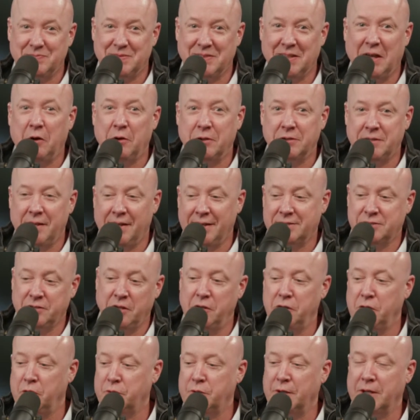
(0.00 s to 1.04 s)
That's all it takes.
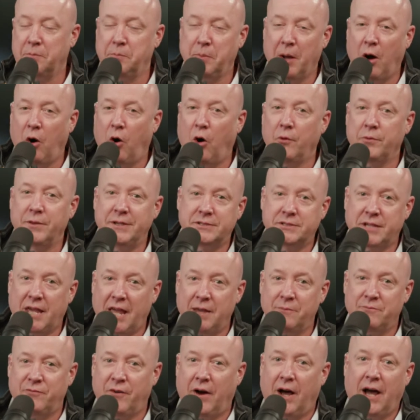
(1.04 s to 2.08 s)
And you think about all these
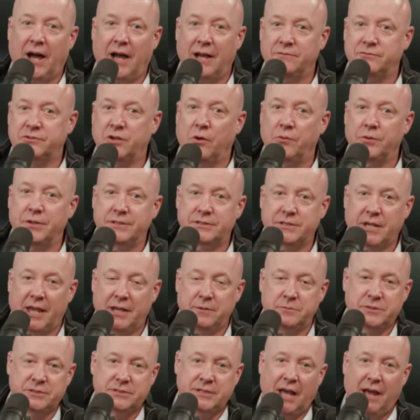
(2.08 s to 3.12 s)
game fives, all these
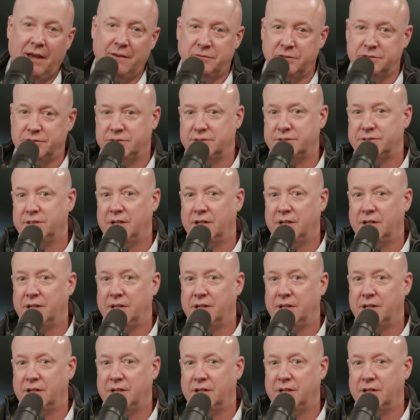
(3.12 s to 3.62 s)
game sevens,